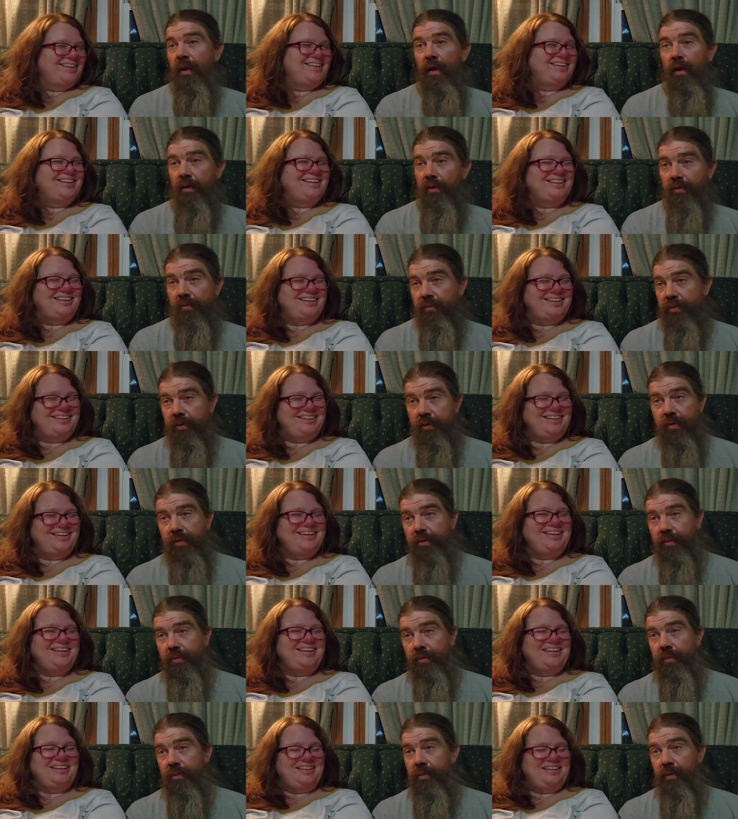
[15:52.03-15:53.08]
Speaker 1: love
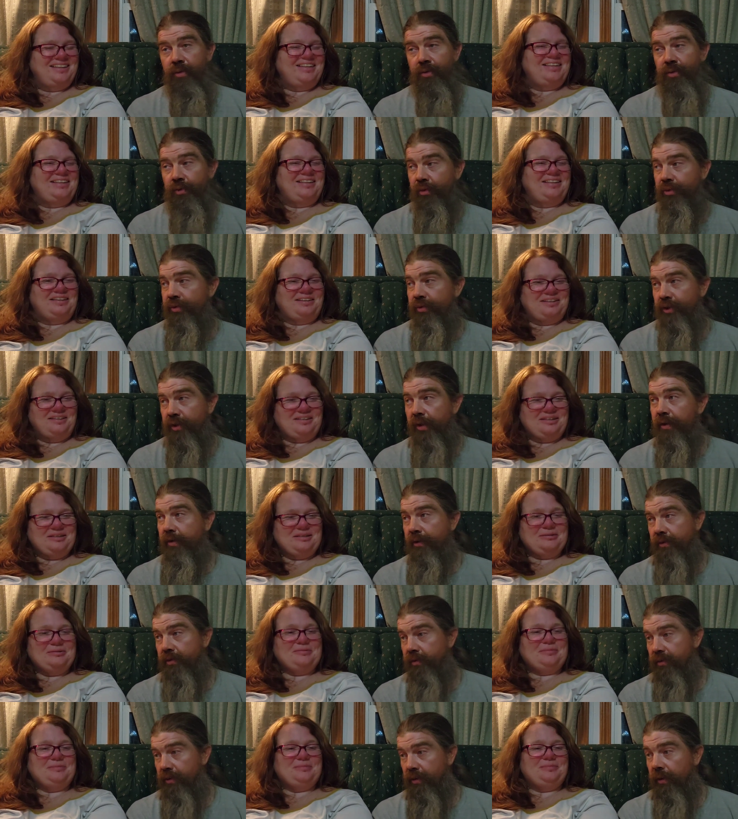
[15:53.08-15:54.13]
in the true
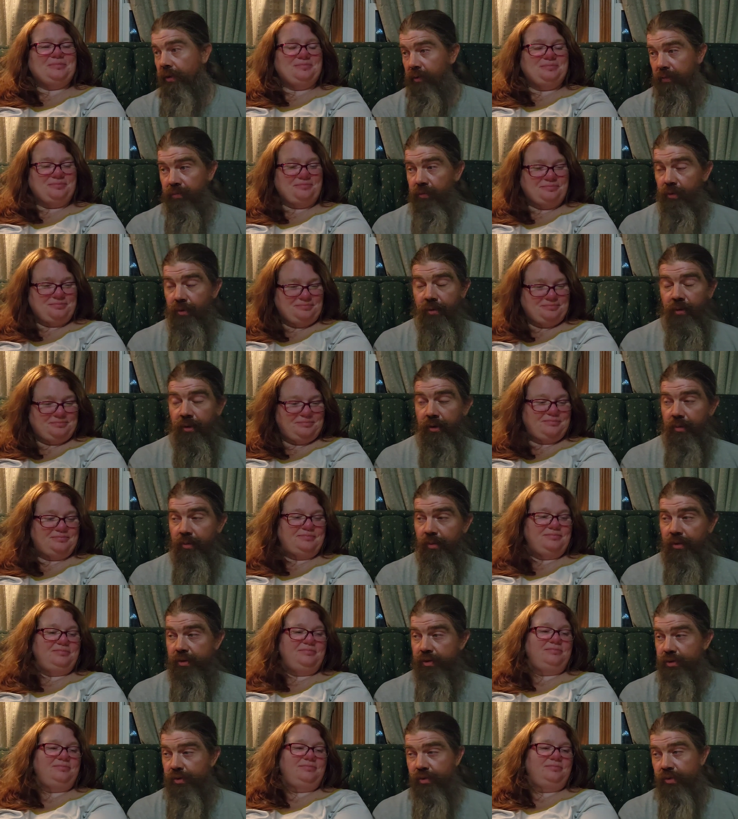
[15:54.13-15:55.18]
sense. Love your mm-hmm. neighbor
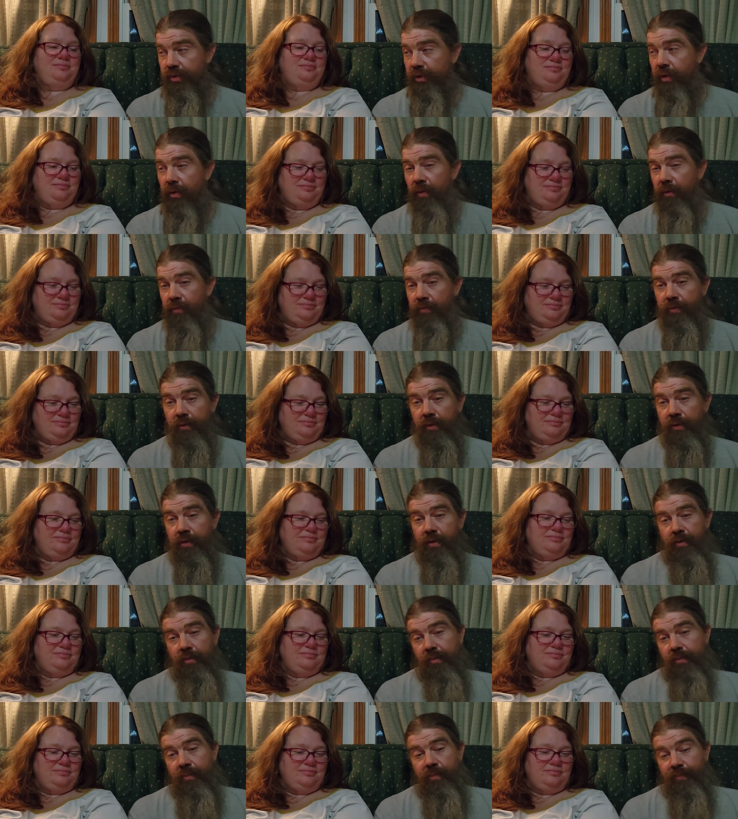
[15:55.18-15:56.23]
mm-hmm. as yourself,
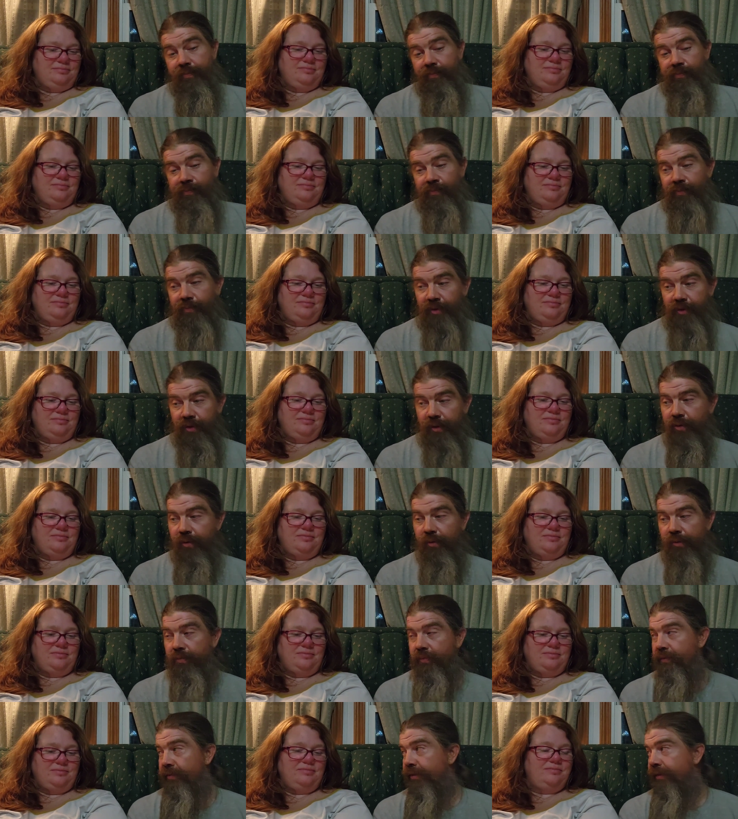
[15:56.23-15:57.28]
and
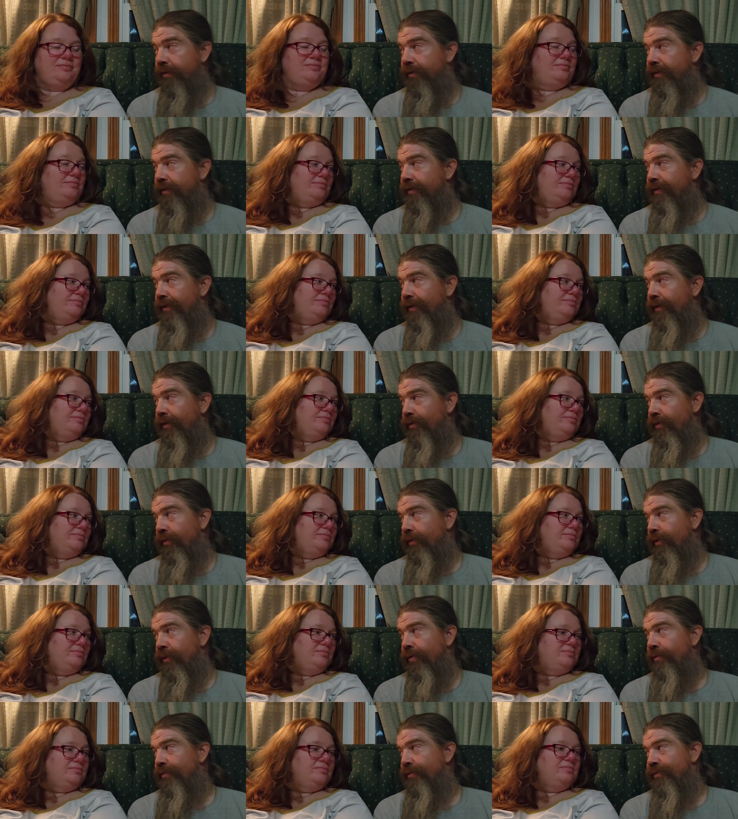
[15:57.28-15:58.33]
you all the
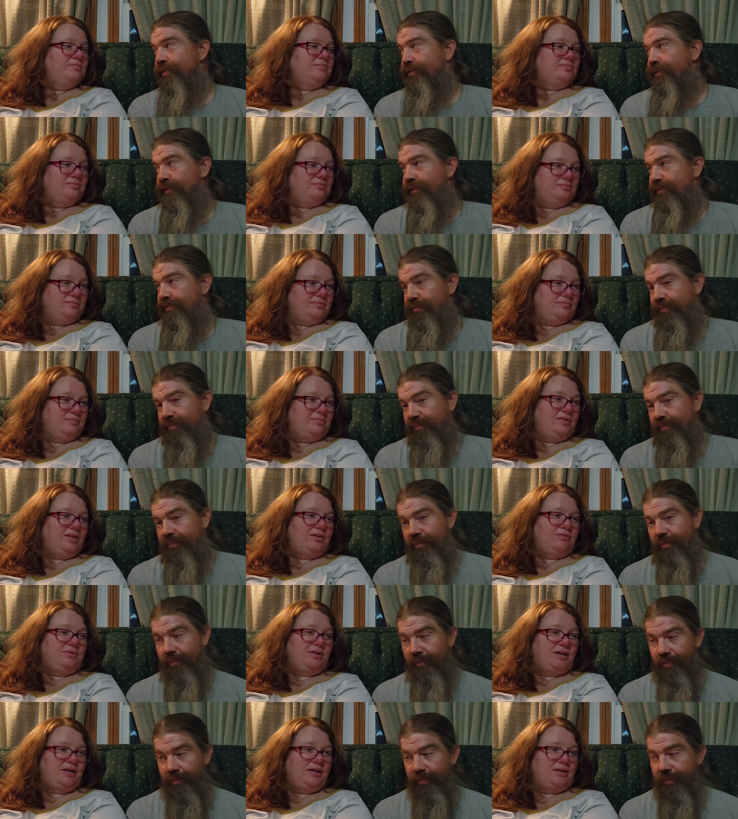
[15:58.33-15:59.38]
laws
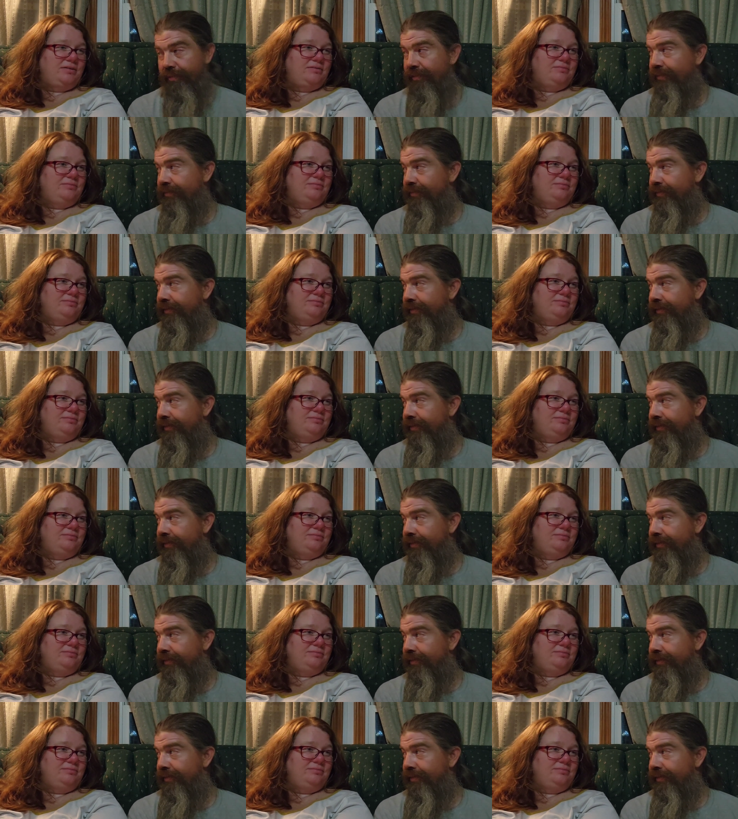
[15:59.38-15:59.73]
of God.